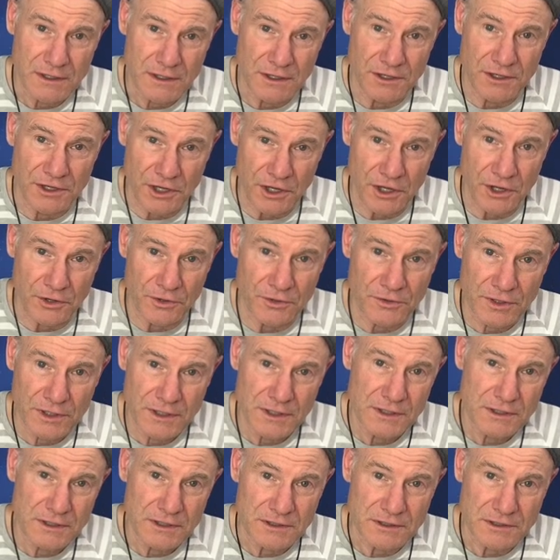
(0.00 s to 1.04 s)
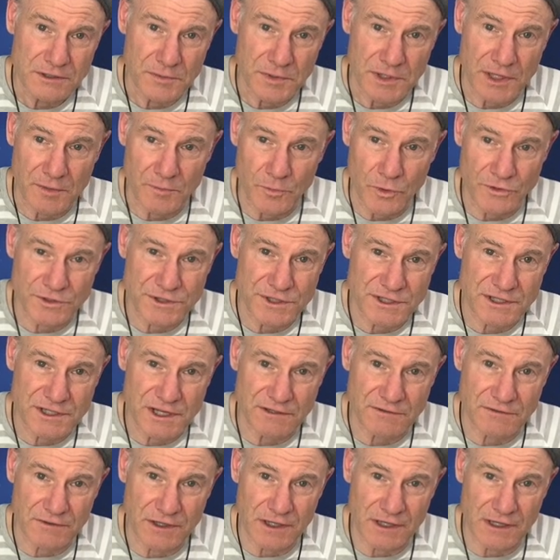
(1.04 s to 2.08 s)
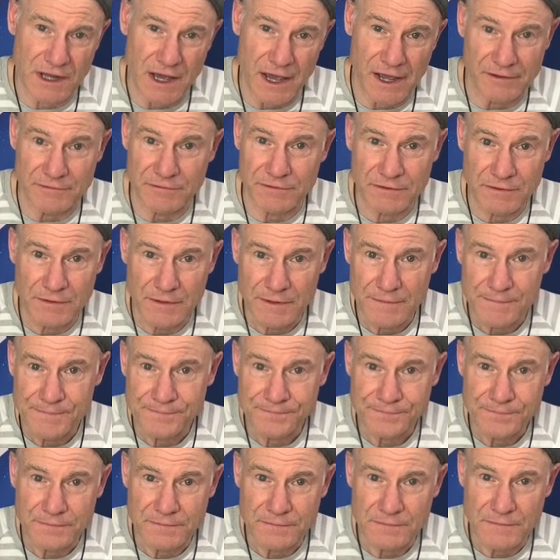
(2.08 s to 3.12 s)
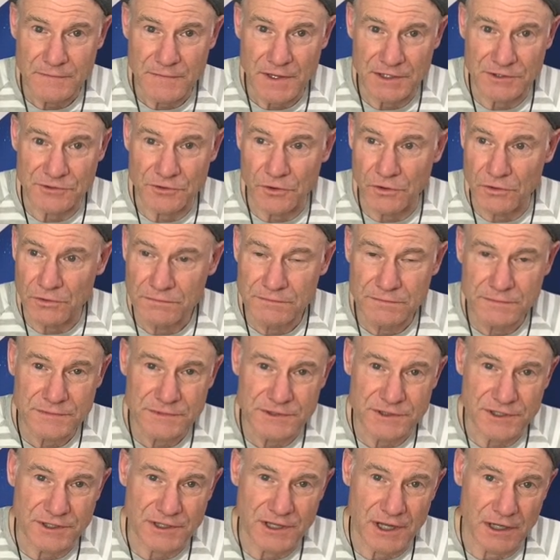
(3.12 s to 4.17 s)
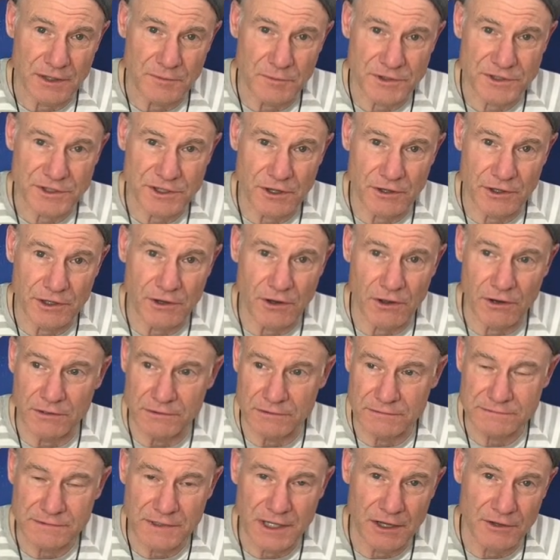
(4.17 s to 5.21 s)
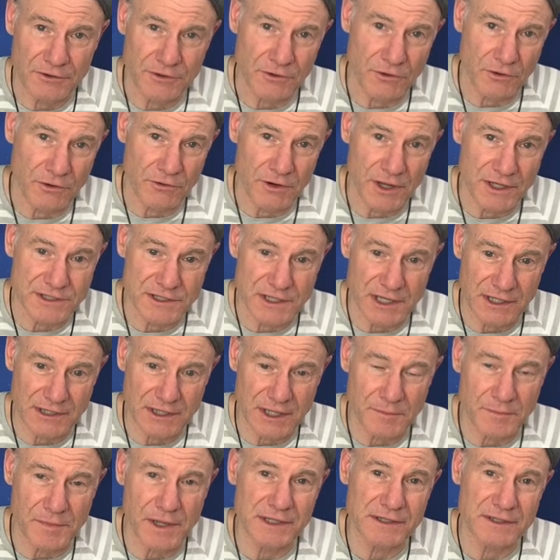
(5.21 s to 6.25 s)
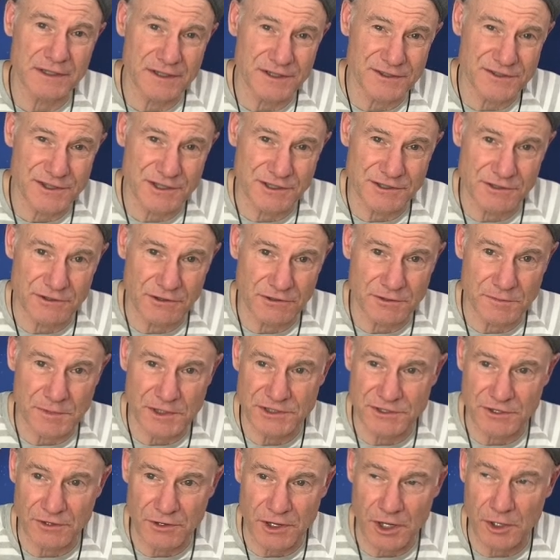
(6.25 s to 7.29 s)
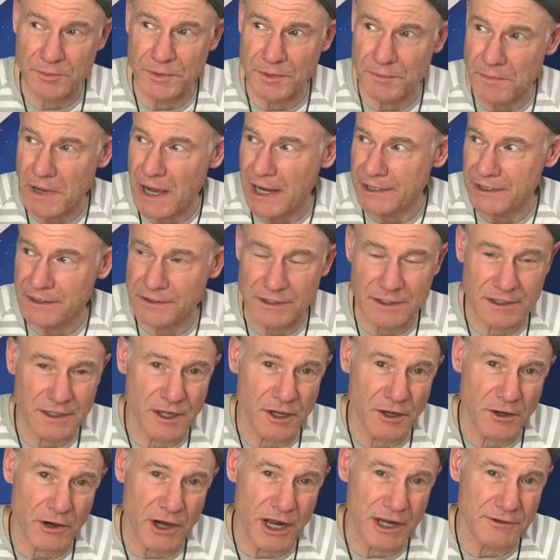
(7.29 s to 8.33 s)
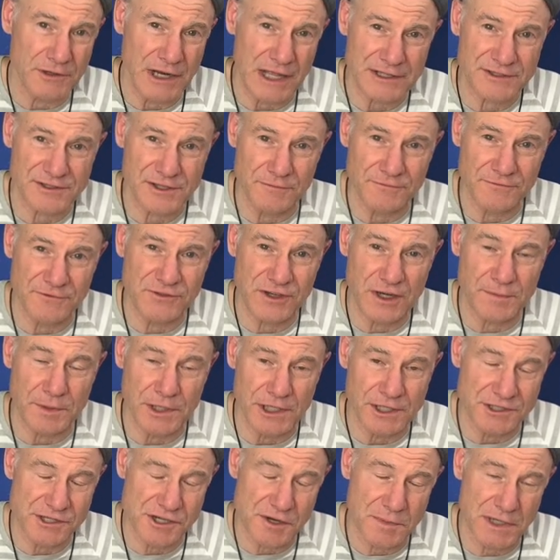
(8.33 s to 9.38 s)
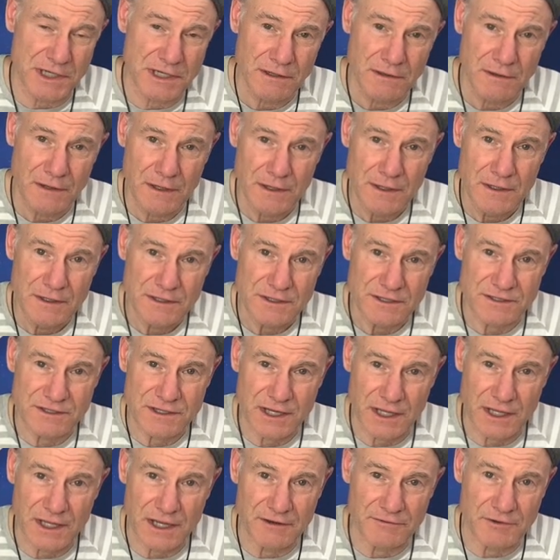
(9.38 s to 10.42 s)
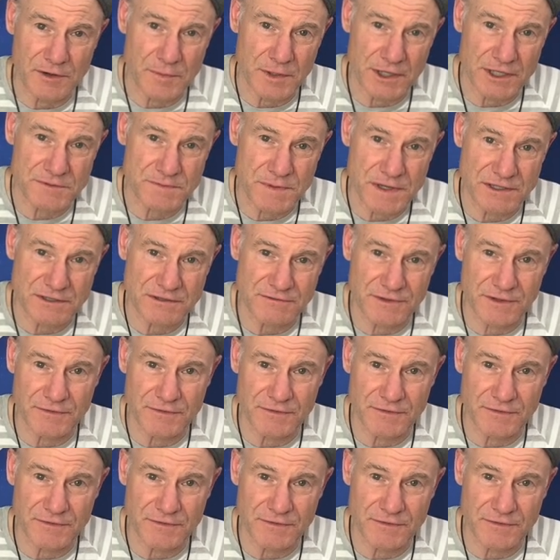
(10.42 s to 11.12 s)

know, to become more successful in life. That's all to tell them what's going on, how it all runs, and let them make the decision, not to be so open-minded that they go around like some flippity-gibbet, just taking everybody's piece of